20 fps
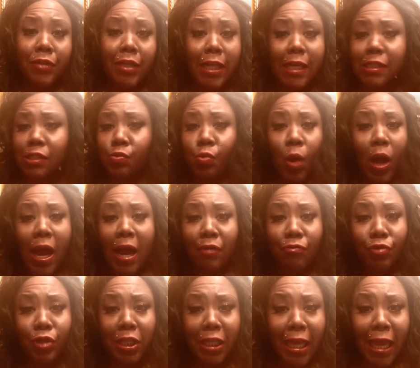and that's why I
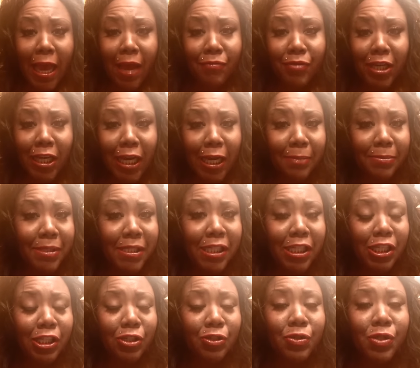really haven't come
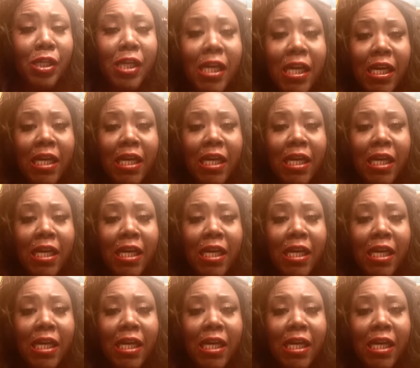to you.